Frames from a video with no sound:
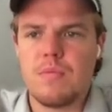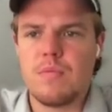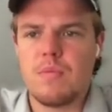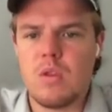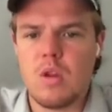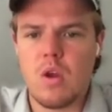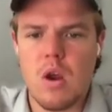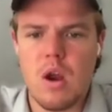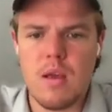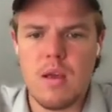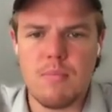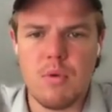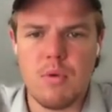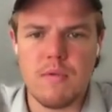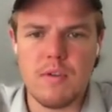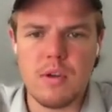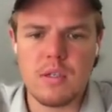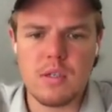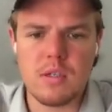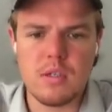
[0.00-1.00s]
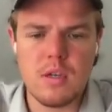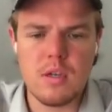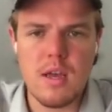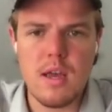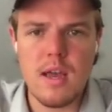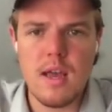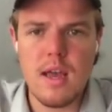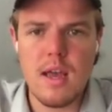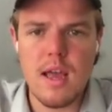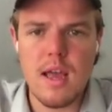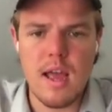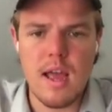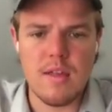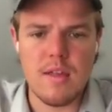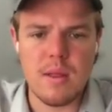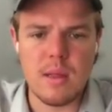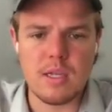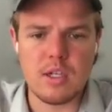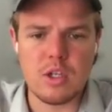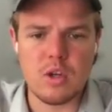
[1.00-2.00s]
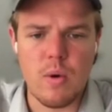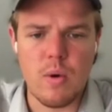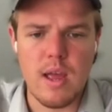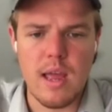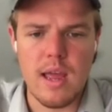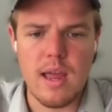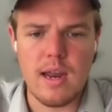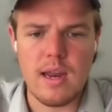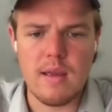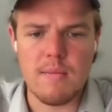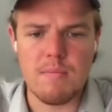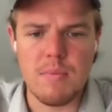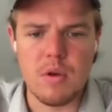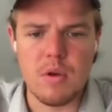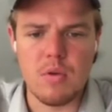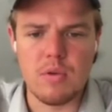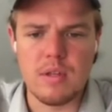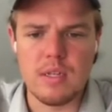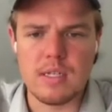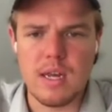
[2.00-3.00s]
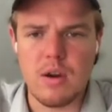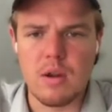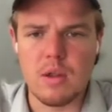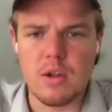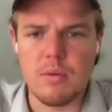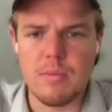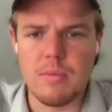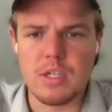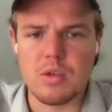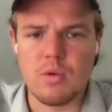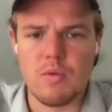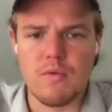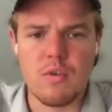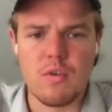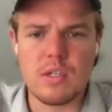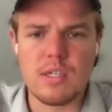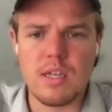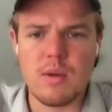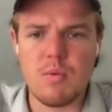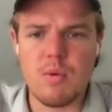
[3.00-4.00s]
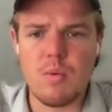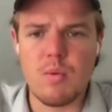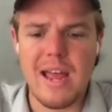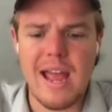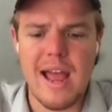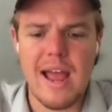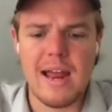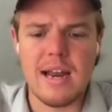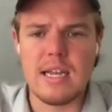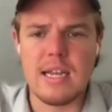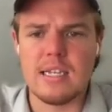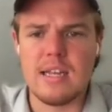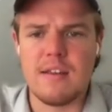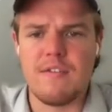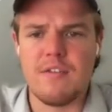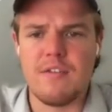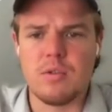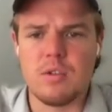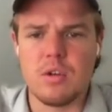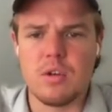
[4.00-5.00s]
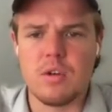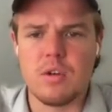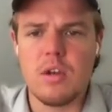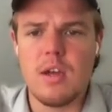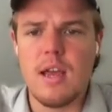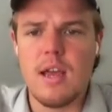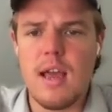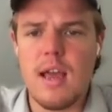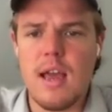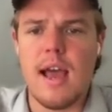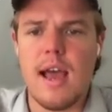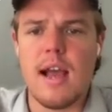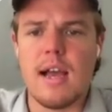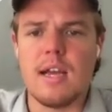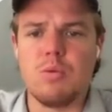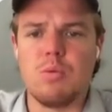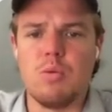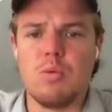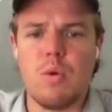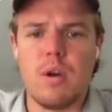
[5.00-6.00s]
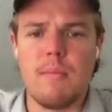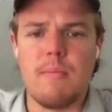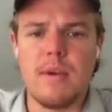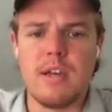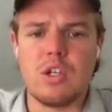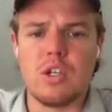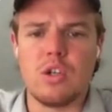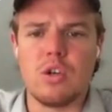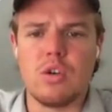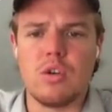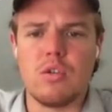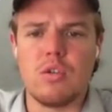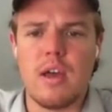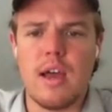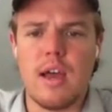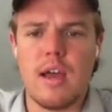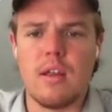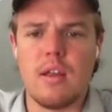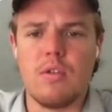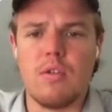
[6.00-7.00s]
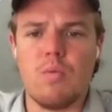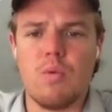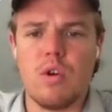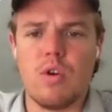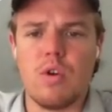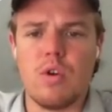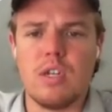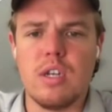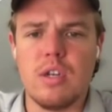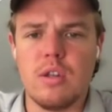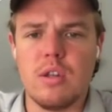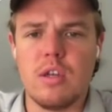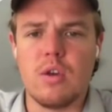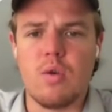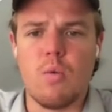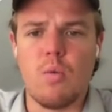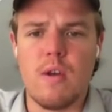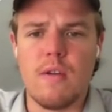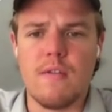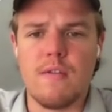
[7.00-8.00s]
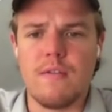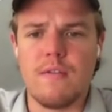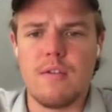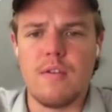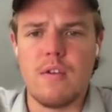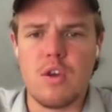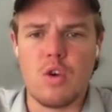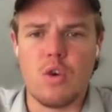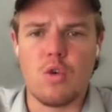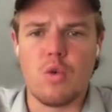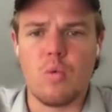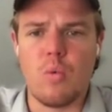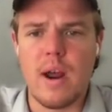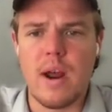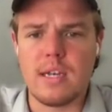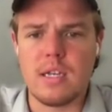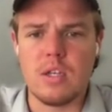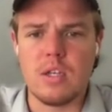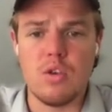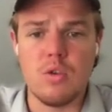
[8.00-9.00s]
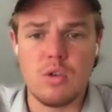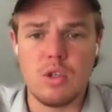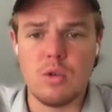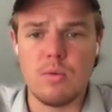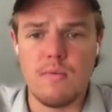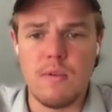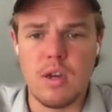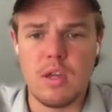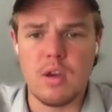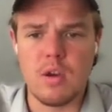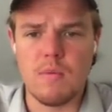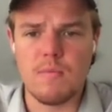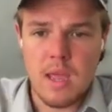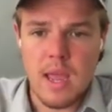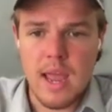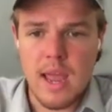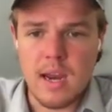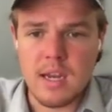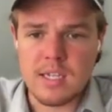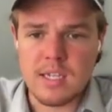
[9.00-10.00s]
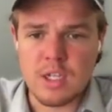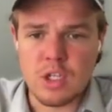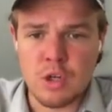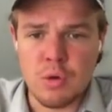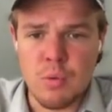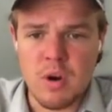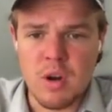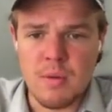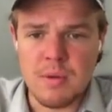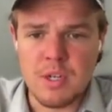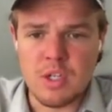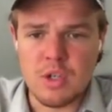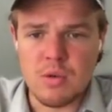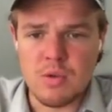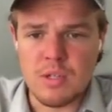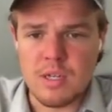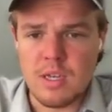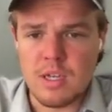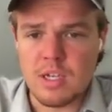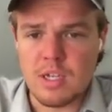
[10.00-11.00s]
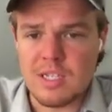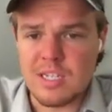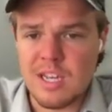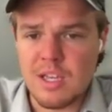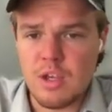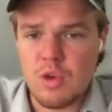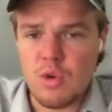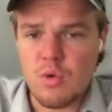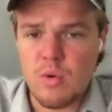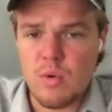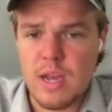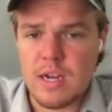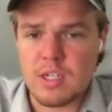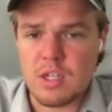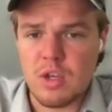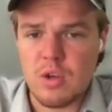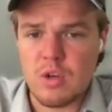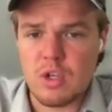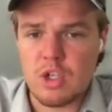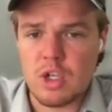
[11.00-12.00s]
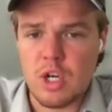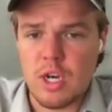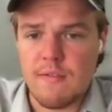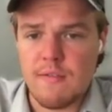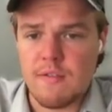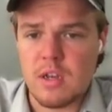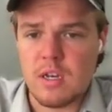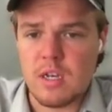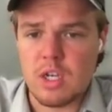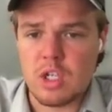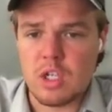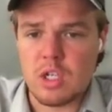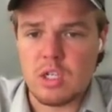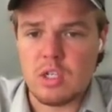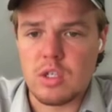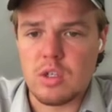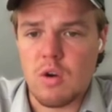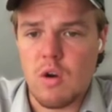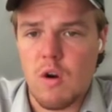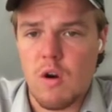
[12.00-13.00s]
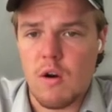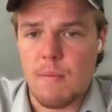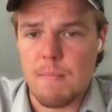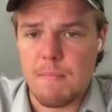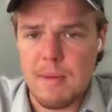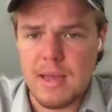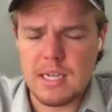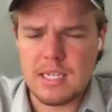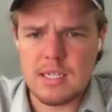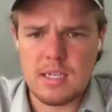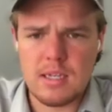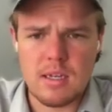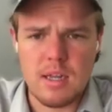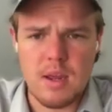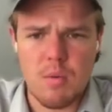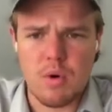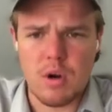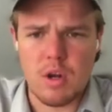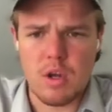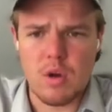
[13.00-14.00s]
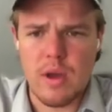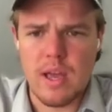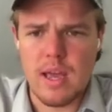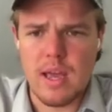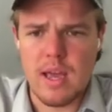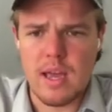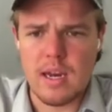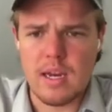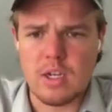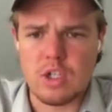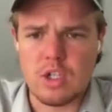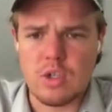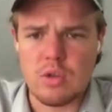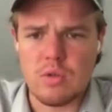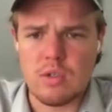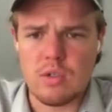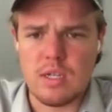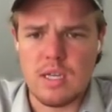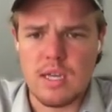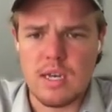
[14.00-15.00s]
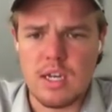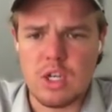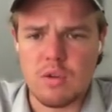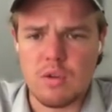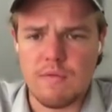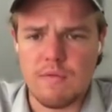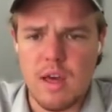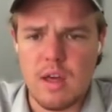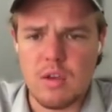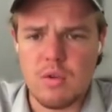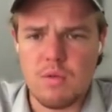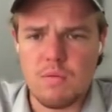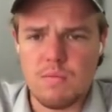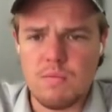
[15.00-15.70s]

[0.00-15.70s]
All right, perfect. And then let's go ahead and build this out a little bit. So first thing we wanna add is a filter, as we want to make sure that we are dealing with the correct YouTube video. And essentially we're going to be choosing continue execution if conditions are met. And we're going to go ahead and choose the initial value,